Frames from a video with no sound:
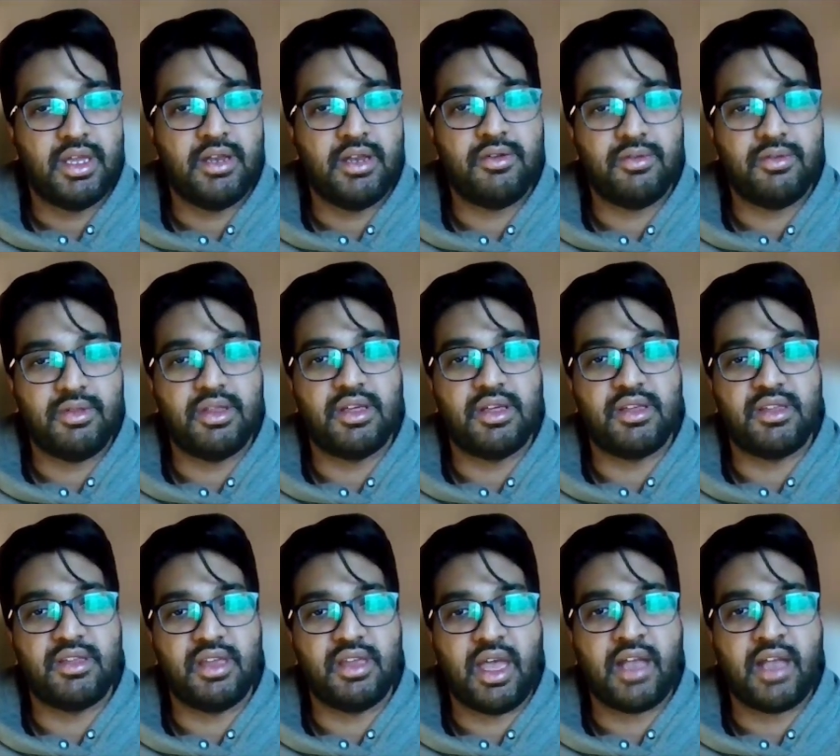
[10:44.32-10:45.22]

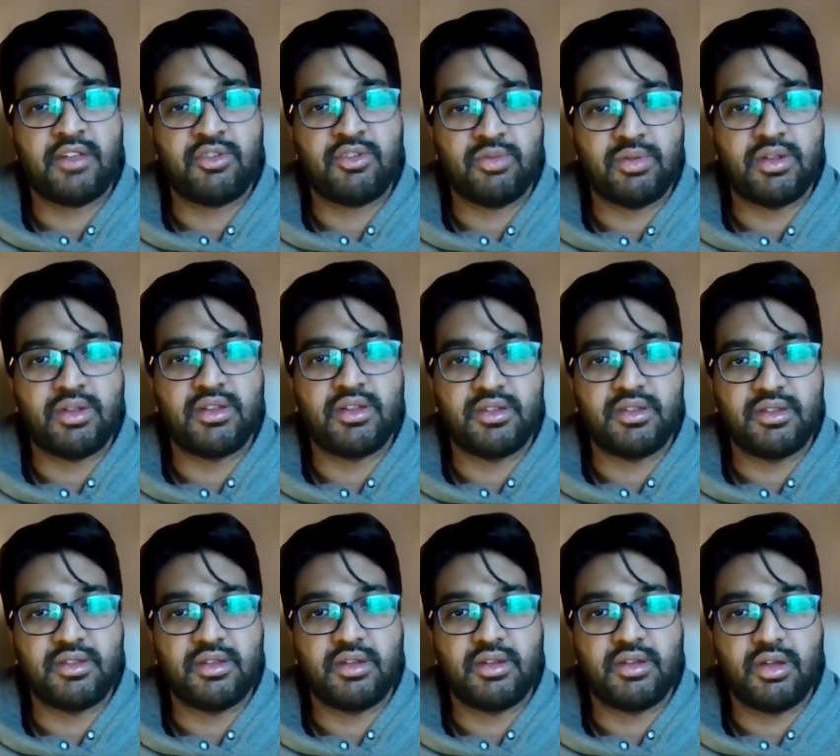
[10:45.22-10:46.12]
the
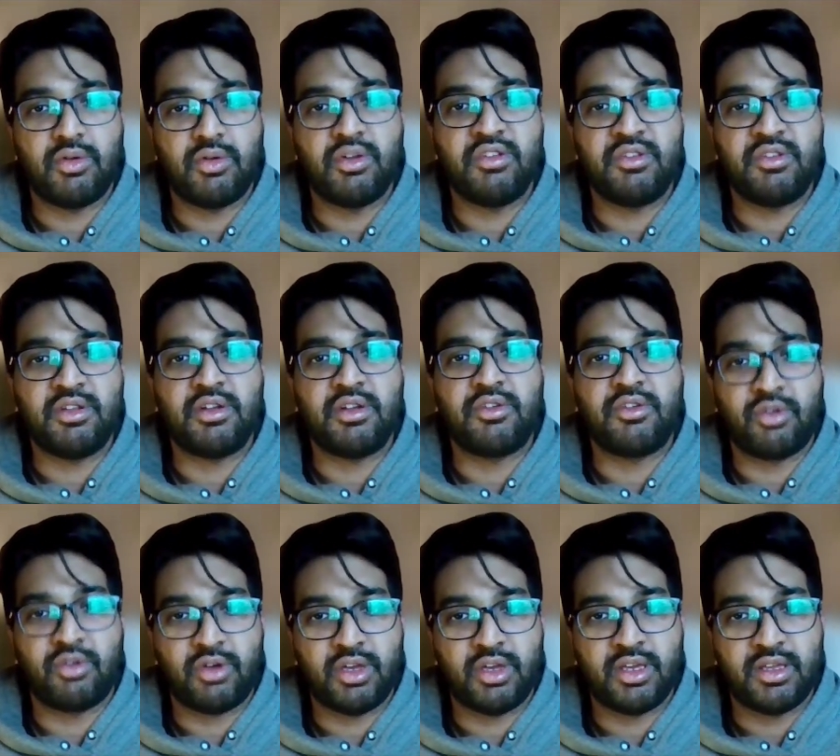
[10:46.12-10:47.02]
actual original
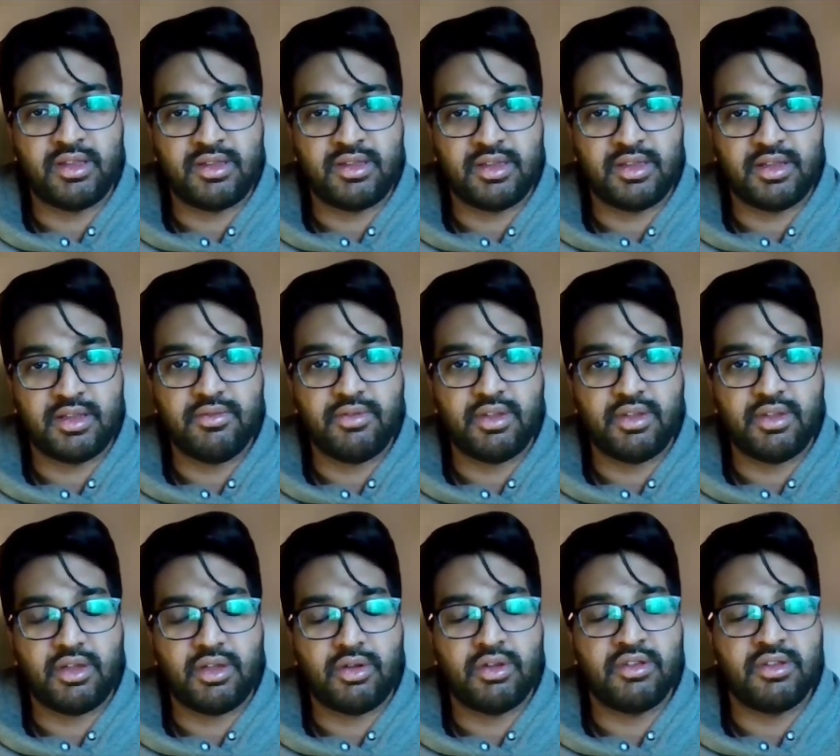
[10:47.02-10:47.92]
drawing itself,
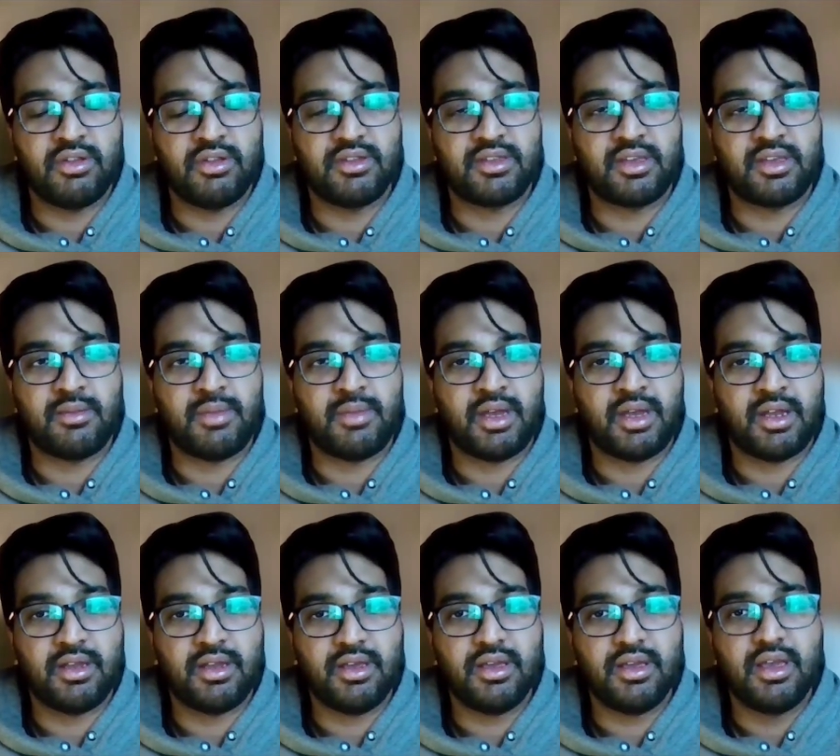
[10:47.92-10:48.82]
original
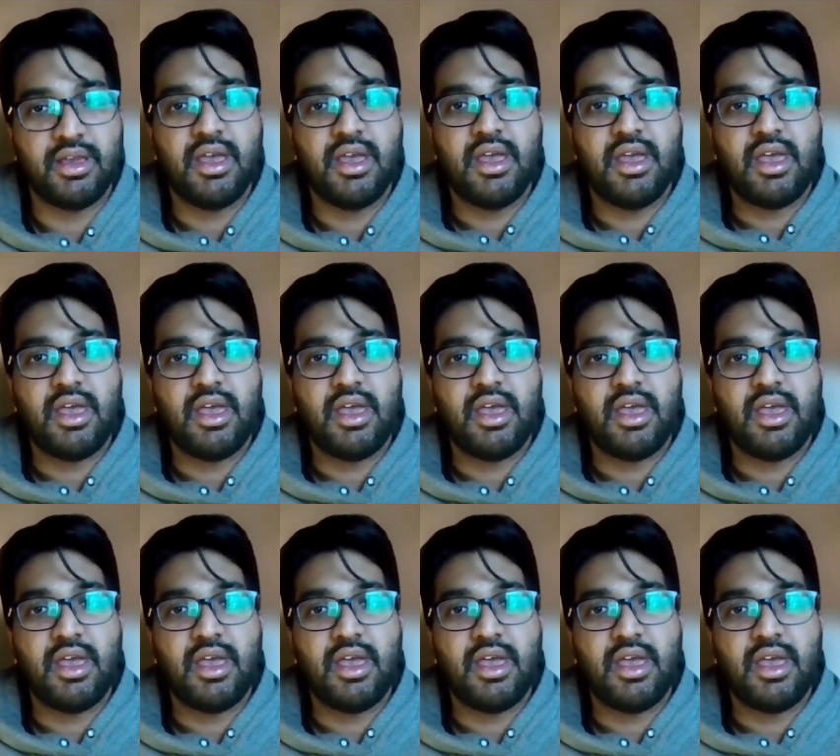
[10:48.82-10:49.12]
schematic.